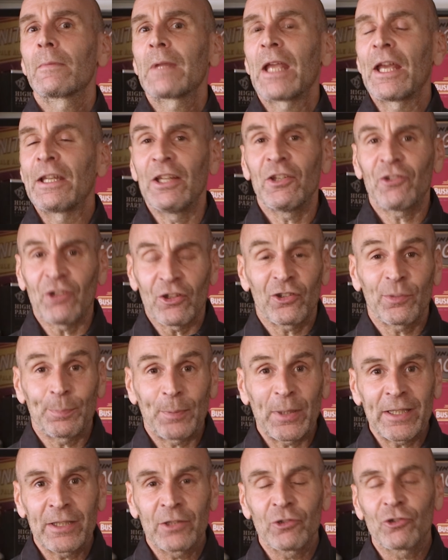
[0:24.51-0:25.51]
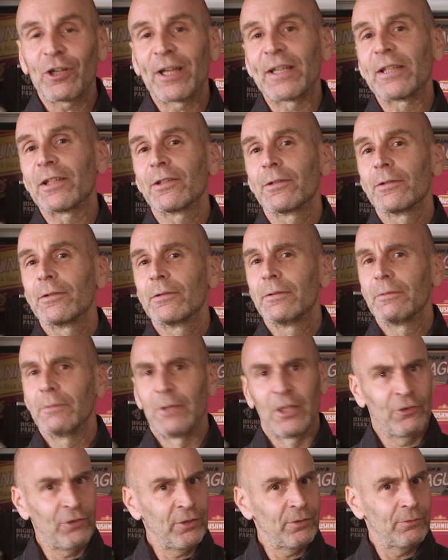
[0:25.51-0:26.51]
And it is a spring drink.
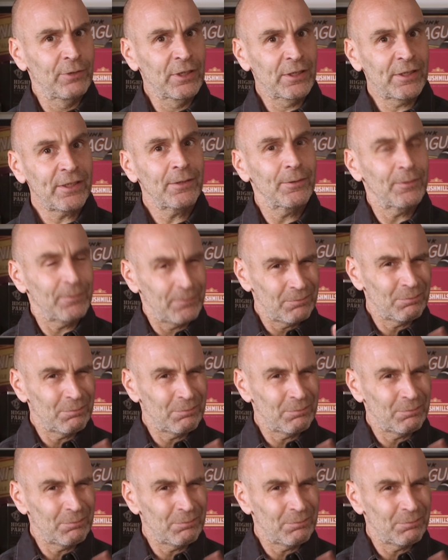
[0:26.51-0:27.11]
Is it really?